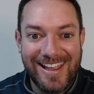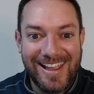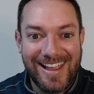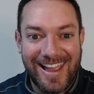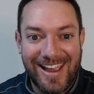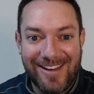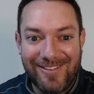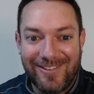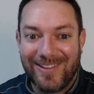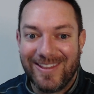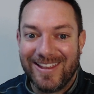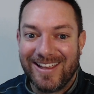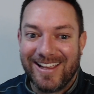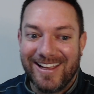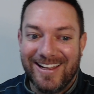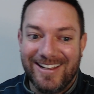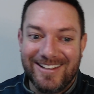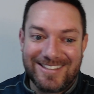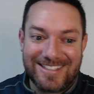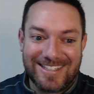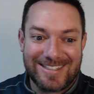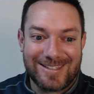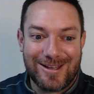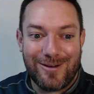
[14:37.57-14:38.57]
Everything
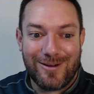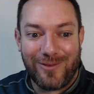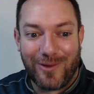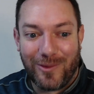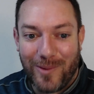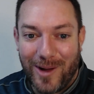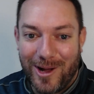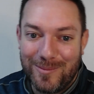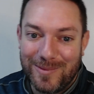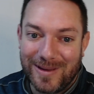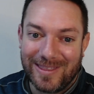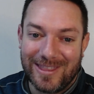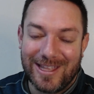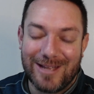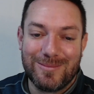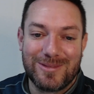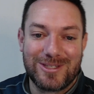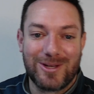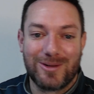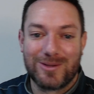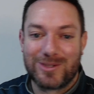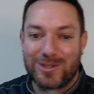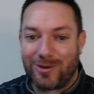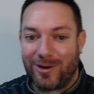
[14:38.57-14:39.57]
else is overwhelming them.
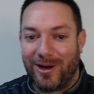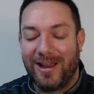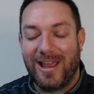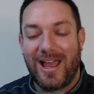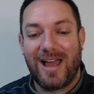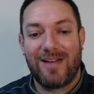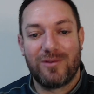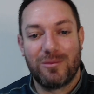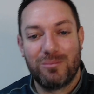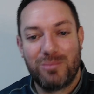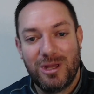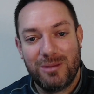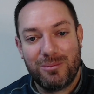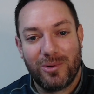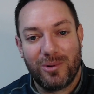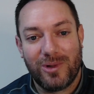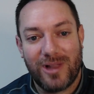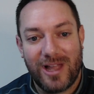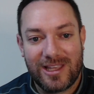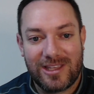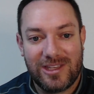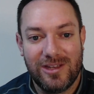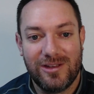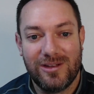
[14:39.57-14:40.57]
So it's great having people
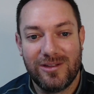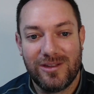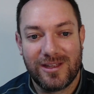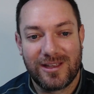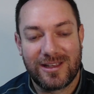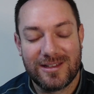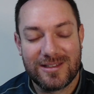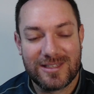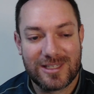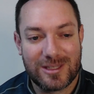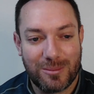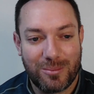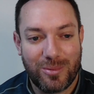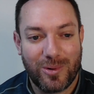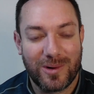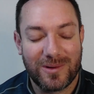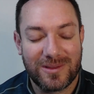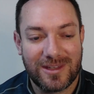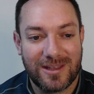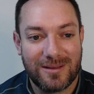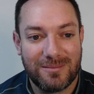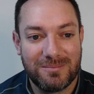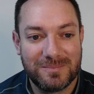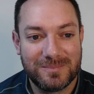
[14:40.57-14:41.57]
like you that can support them.